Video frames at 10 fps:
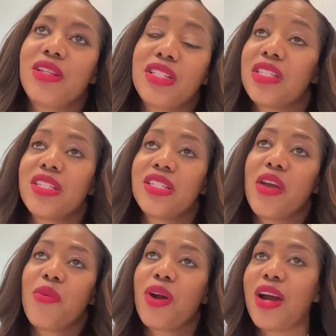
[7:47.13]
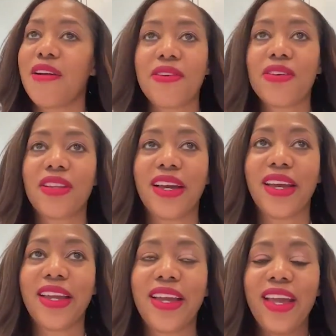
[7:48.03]
to this day, where I felt
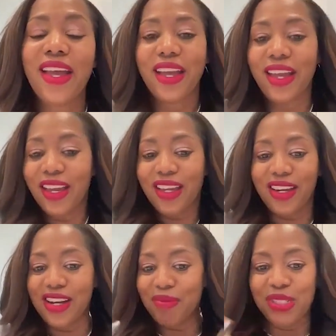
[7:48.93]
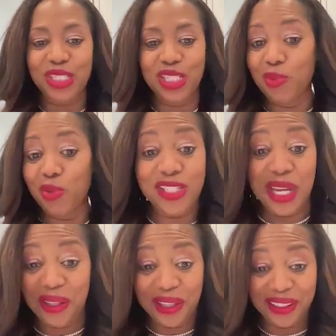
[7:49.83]
like, and I'm just smooth
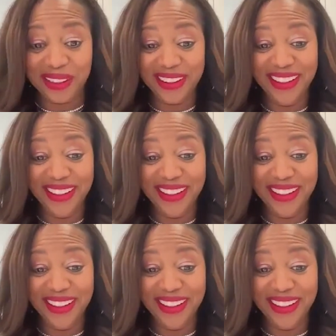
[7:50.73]
sailing.